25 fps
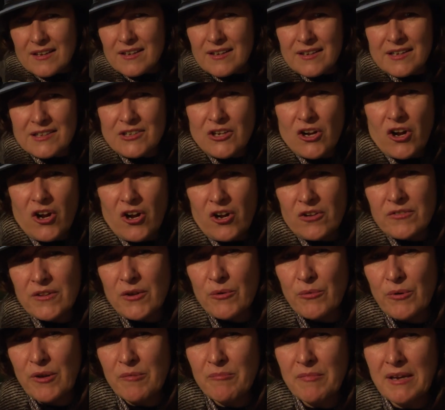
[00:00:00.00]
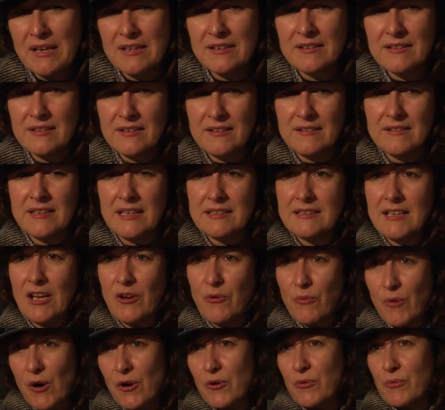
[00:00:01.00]
you know, all the women that I
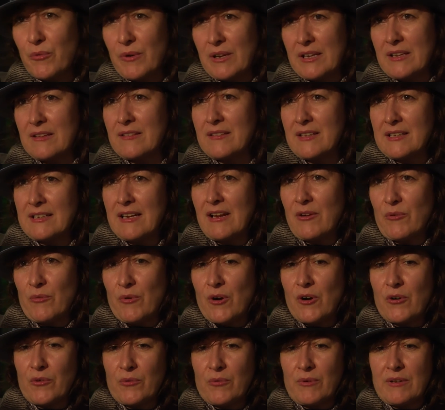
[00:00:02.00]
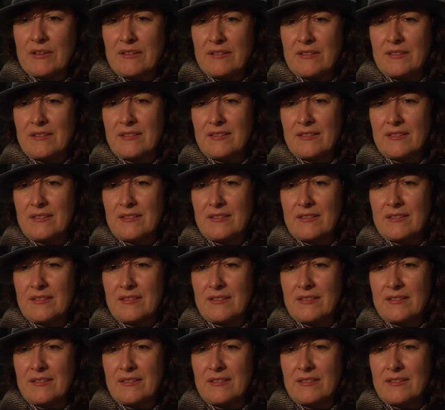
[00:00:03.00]
work with, and I work with,